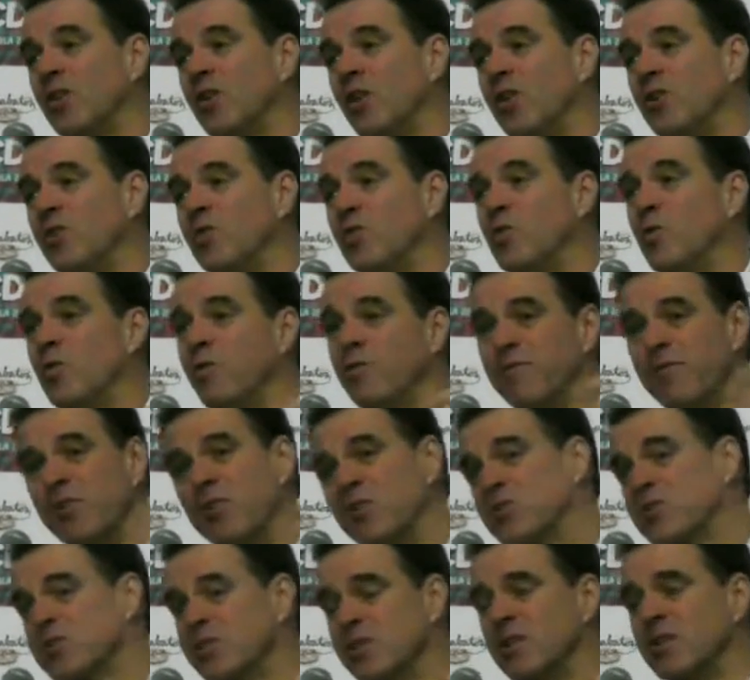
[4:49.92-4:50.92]
who are
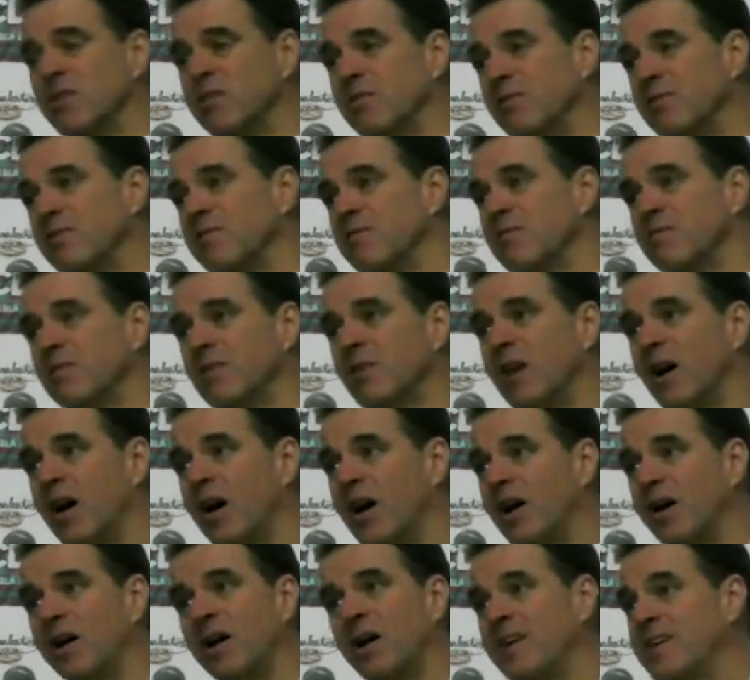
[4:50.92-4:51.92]
voting
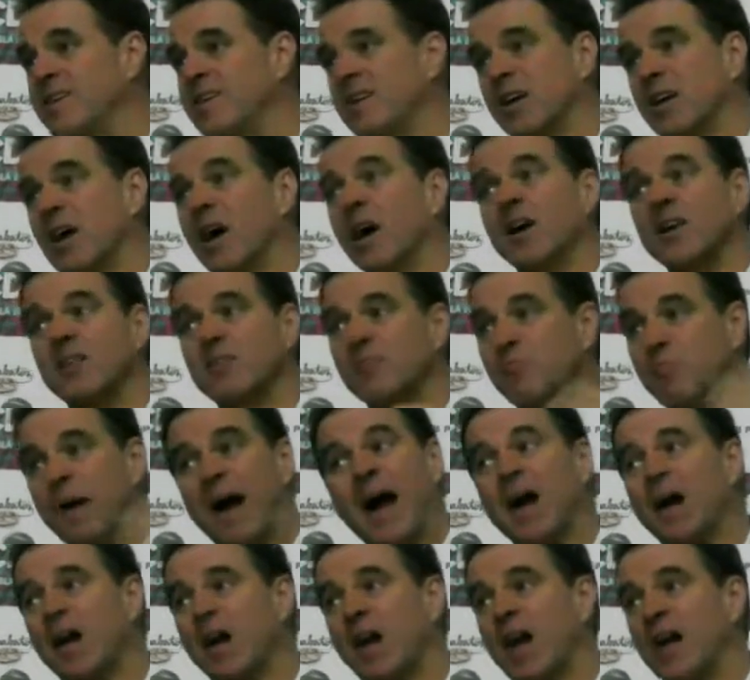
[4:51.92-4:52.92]
in a kind of
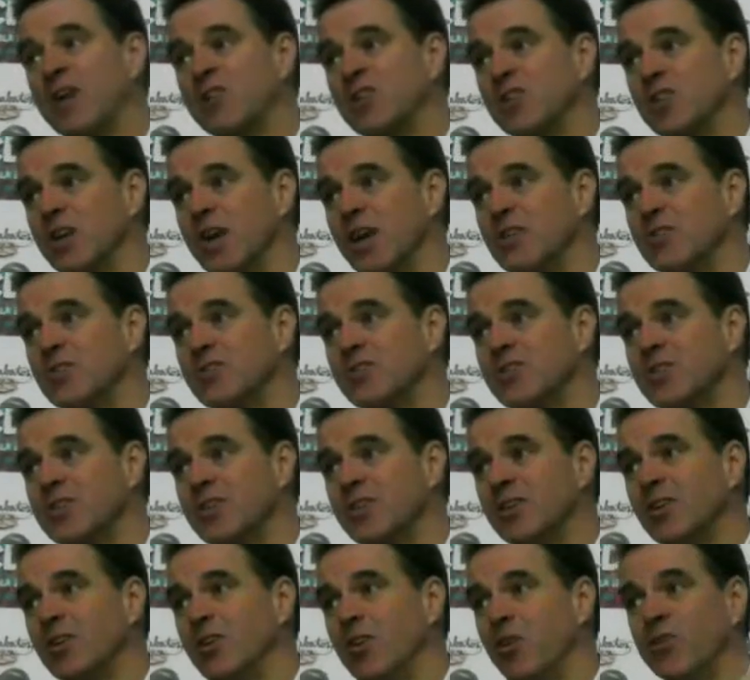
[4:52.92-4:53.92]
backlash
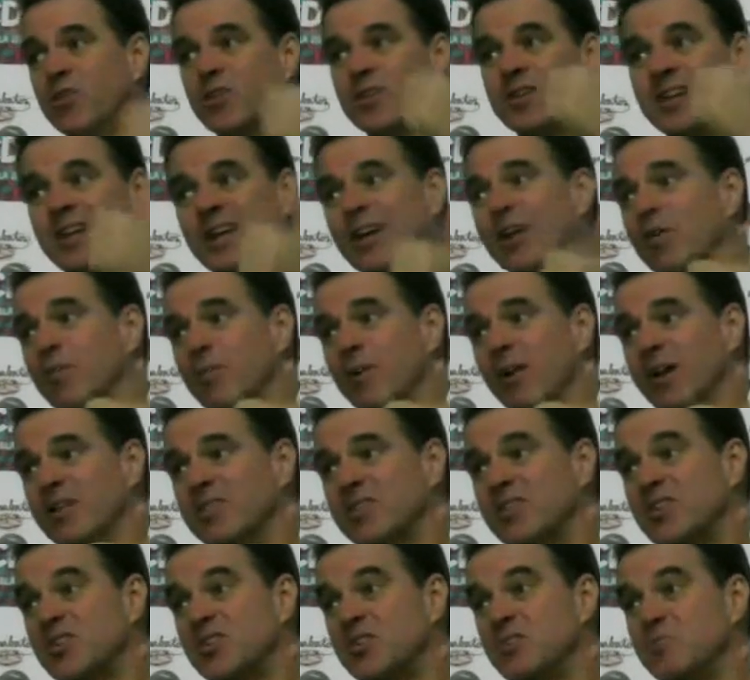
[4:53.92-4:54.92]
against not only
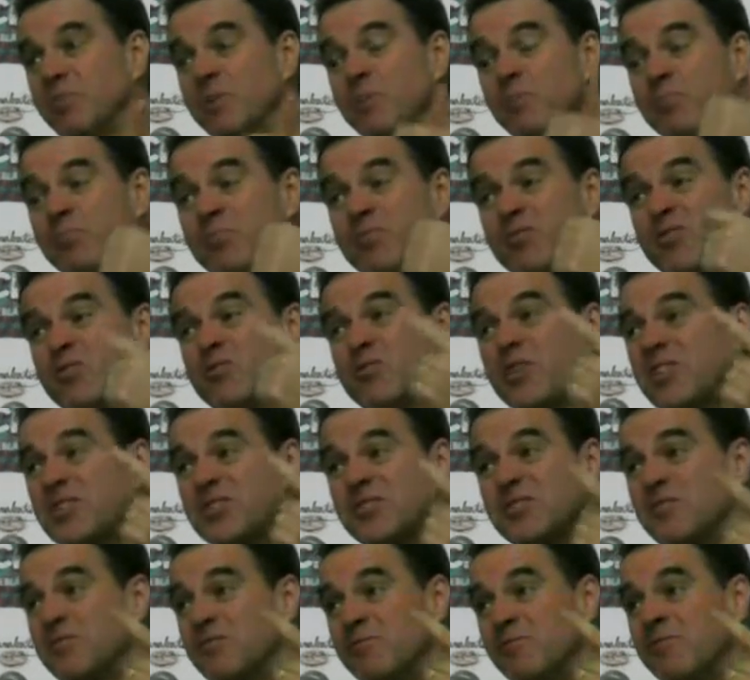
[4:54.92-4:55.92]
globalization but
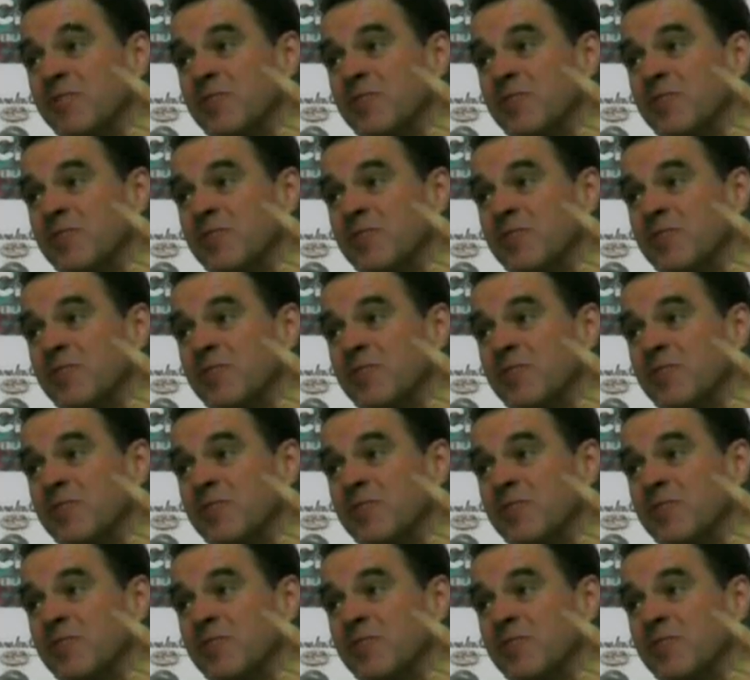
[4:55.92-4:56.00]
progressive